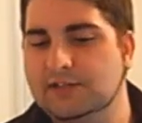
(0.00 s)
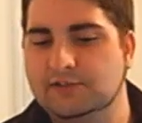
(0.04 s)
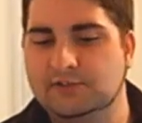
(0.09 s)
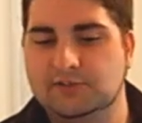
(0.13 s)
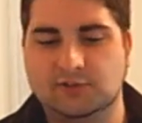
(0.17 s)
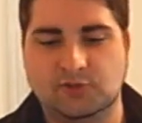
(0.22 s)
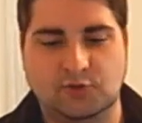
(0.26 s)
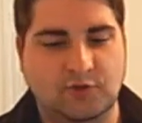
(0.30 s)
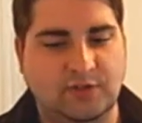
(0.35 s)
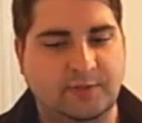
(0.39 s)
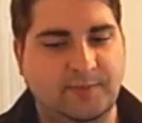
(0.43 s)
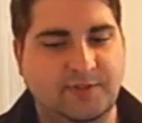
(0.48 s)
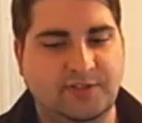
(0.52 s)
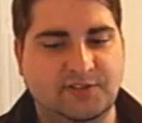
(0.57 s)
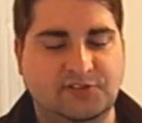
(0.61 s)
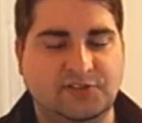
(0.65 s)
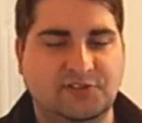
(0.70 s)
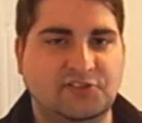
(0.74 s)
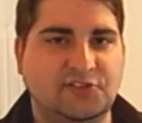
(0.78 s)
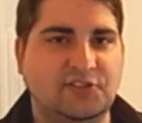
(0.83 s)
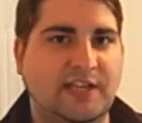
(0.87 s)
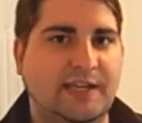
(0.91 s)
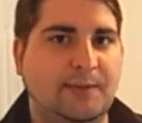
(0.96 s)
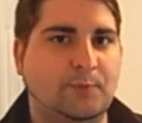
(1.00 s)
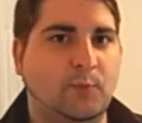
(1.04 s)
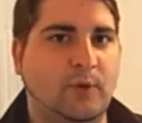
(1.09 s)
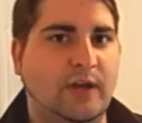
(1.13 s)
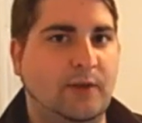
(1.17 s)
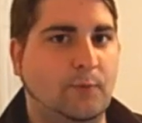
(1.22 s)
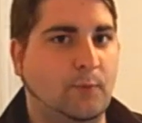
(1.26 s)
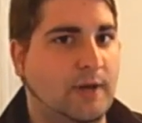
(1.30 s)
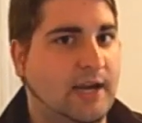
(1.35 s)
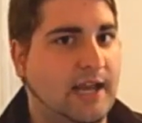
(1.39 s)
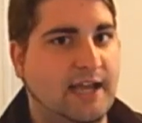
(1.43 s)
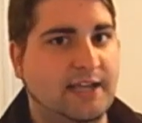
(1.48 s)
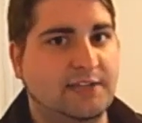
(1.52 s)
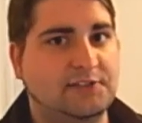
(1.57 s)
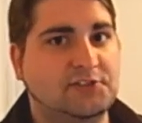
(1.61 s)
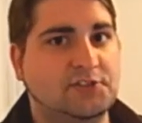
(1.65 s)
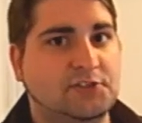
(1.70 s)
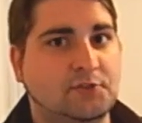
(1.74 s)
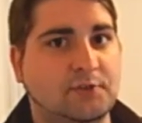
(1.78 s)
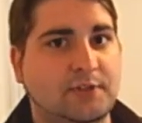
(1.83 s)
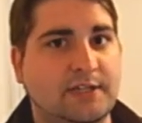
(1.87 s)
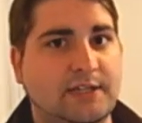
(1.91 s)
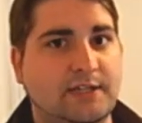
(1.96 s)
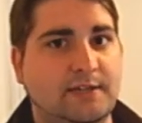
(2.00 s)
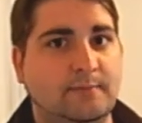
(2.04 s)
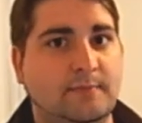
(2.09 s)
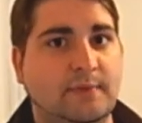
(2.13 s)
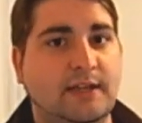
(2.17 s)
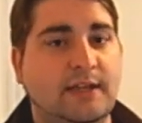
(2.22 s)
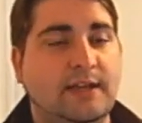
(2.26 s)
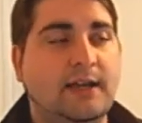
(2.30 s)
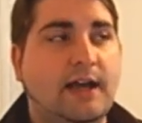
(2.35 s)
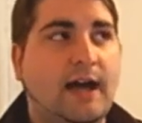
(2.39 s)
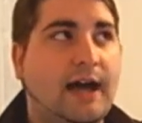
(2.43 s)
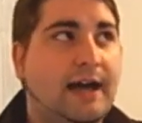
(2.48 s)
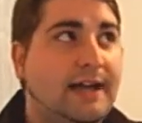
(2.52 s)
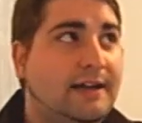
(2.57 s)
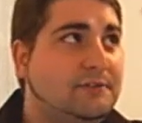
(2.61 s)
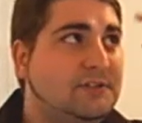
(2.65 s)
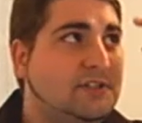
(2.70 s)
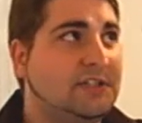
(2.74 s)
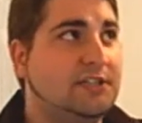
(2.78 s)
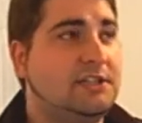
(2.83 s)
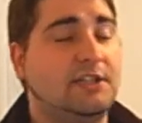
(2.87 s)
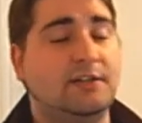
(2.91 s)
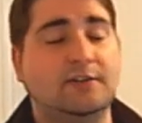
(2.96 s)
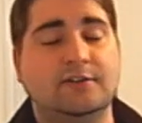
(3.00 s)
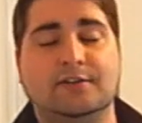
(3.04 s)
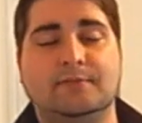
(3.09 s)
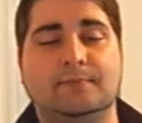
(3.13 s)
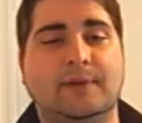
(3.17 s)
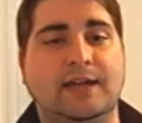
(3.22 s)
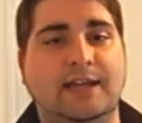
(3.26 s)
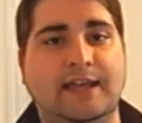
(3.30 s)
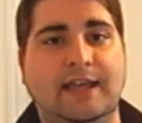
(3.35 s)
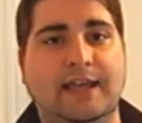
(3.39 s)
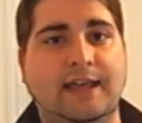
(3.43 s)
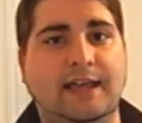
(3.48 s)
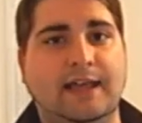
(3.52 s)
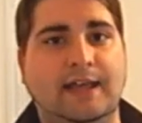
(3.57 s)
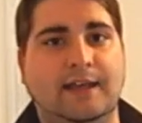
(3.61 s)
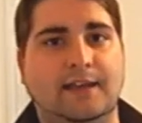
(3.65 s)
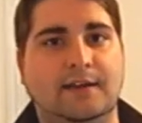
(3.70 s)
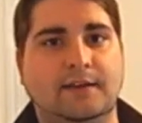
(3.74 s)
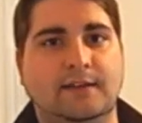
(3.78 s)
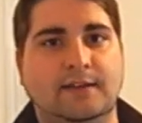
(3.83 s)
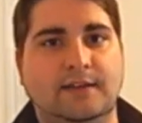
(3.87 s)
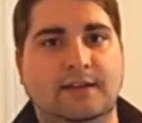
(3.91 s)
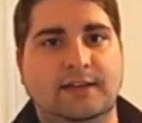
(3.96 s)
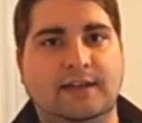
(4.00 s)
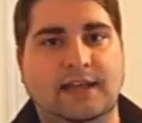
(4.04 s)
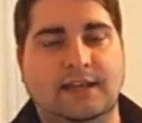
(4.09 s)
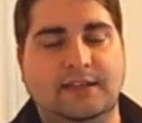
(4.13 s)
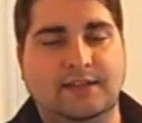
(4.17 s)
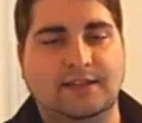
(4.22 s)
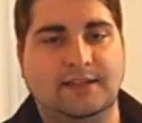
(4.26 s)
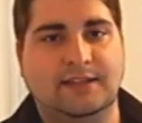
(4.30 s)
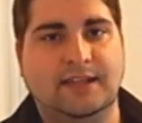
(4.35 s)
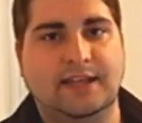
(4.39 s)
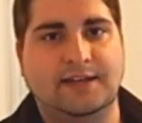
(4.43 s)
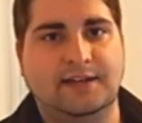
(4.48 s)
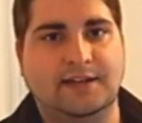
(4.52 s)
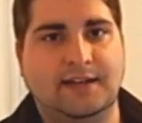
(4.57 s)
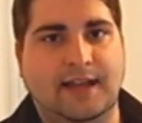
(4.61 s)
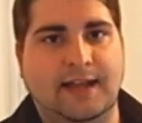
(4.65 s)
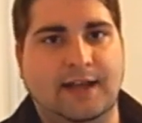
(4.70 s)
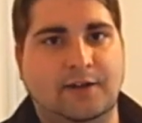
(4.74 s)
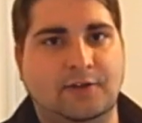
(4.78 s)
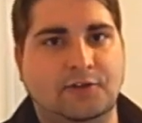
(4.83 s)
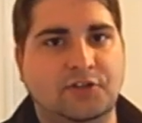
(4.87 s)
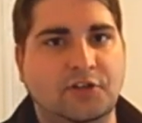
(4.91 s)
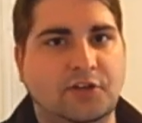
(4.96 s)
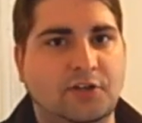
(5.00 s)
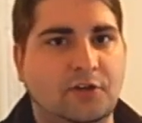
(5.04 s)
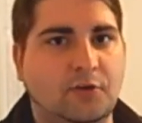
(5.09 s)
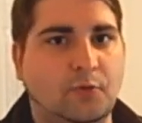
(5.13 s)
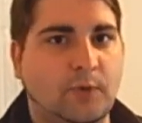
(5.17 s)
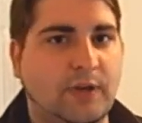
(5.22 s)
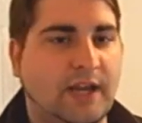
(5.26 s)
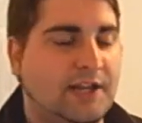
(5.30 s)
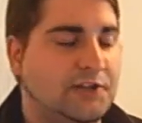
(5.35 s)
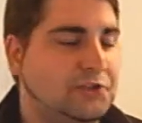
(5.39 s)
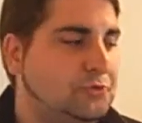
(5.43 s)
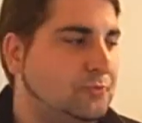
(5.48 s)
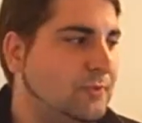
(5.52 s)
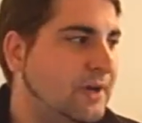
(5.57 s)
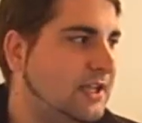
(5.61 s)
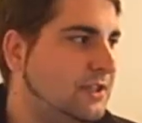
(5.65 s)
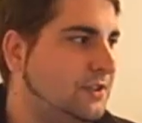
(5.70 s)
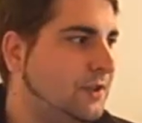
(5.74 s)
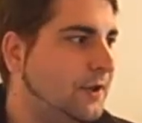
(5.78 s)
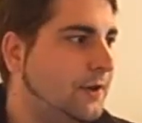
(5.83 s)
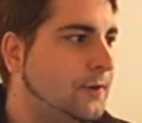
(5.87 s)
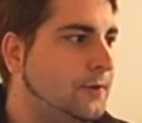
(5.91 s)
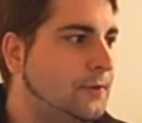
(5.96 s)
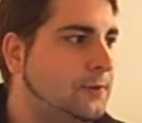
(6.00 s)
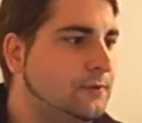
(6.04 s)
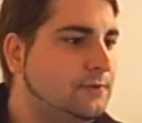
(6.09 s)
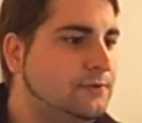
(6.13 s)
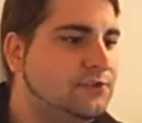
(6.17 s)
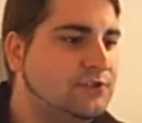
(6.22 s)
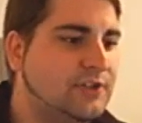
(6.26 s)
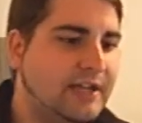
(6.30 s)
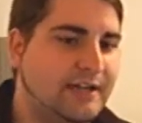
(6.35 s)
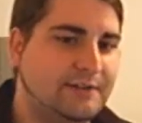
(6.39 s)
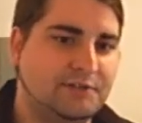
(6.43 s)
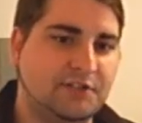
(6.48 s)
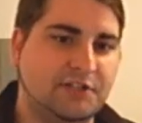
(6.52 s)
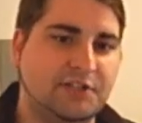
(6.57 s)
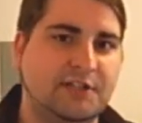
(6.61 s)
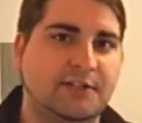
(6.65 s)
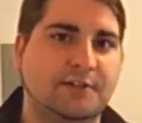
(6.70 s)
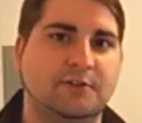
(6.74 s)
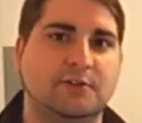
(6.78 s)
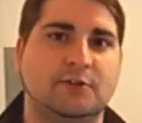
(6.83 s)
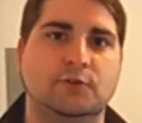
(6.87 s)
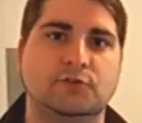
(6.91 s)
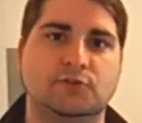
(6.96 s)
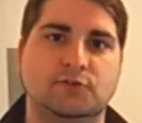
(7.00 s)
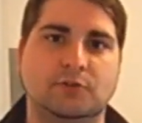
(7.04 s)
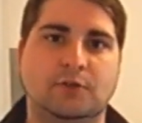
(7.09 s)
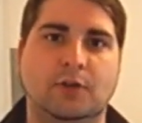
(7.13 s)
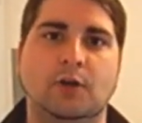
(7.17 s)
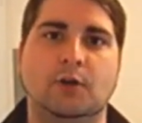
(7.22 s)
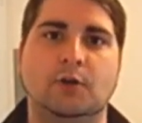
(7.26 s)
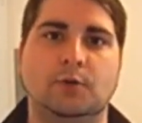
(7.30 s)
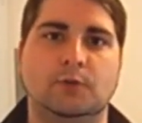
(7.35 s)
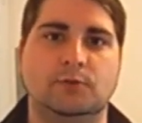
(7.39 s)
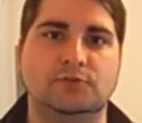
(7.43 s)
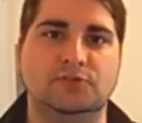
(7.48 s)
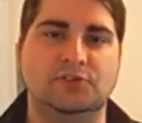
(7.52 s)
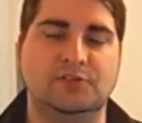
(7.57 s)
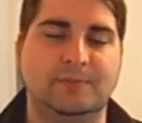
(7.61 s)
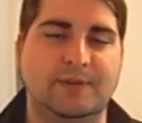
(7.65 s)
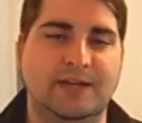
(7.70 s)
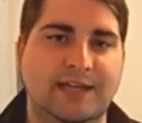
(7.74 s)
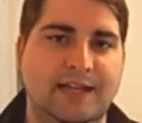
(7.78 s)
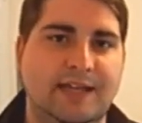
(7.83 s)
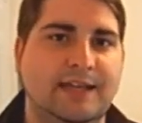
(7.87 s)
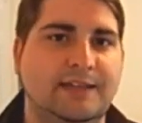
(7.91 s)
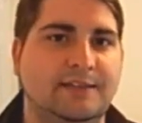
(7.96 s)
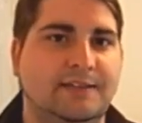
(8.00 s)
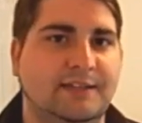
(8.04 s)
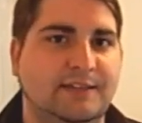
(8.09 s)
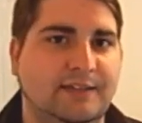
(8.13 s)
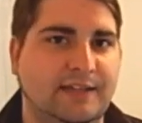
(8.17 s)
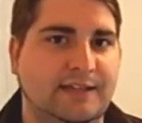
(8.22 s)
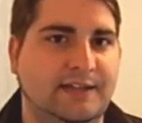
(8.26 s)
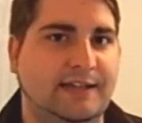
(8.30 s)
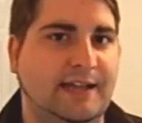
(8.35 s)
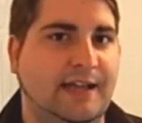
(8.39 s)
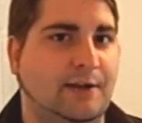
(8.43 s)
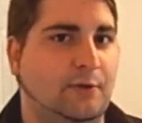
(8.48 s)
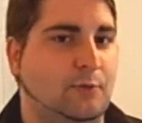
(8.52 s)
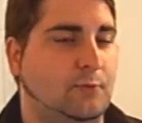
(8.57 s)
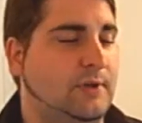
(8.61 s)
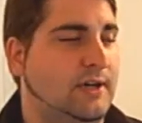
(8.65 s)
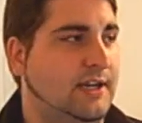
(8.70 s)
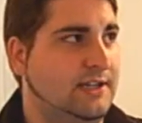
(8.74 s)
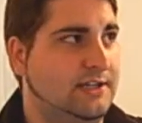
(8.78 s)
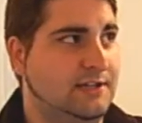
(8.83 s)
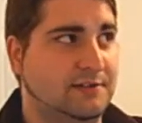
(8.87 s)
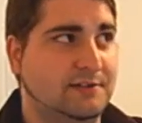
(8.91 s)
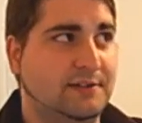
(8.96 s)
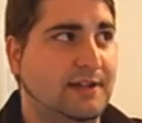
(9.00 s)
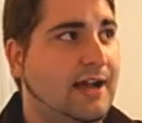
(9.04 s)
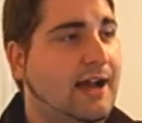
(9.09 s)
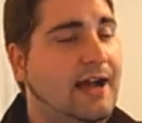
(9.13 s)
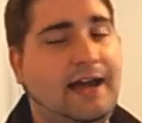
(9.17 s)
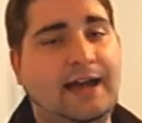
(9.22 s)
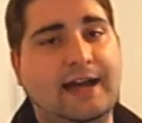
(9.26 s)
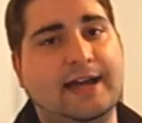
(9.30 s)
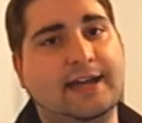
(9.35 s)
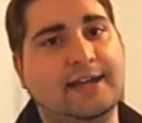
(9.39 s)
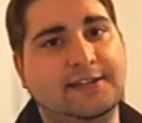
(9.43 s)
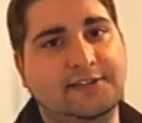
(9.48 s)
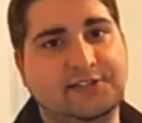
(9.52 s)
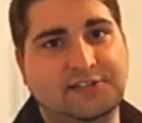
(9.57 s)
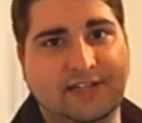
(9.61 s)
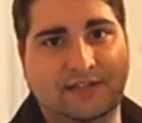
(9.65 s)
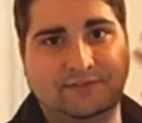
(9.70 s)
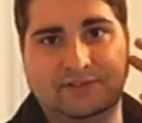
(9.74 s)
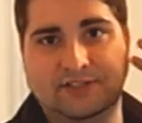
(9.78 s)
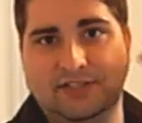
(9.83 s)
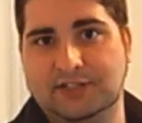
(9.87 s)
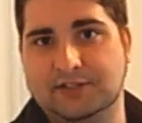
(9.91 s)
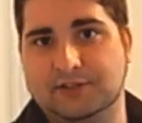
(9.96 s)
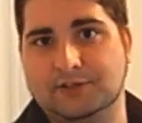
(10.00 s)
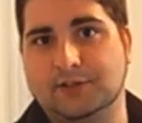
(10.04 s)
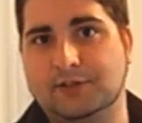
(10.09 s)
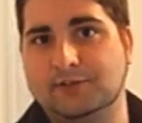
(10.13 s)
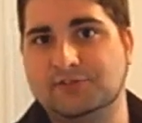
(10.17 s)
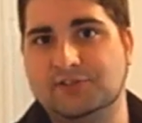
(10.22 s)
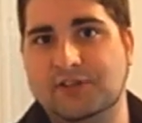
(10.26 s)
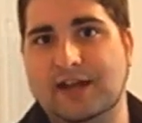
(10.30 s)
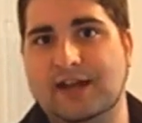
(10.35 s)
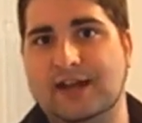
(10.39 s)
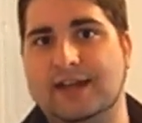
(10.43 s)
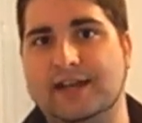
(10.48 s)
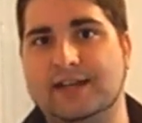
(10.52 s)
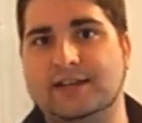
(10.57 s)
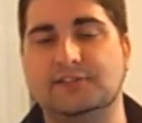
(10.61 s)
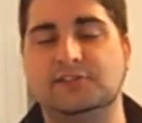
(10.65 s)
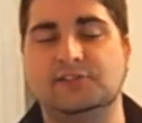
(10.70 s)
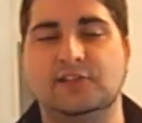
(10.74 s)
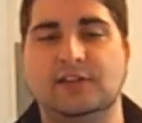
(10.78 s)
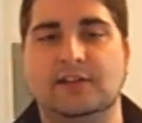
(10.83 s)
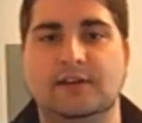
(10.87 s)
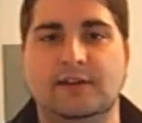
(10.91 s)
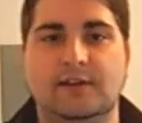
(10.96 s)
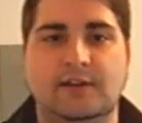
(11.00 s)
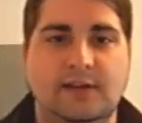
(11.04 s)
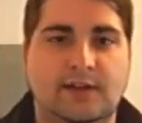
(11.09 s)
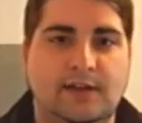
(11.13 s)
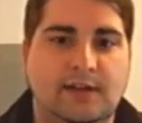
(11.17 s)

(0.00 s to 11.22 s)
Screaming's the same way. When I scream, I have to hear it in my head and then let it out. When I do my lows, I have to hear those lows in my head, then let it out. When I hear the highs, I have to hear those highs.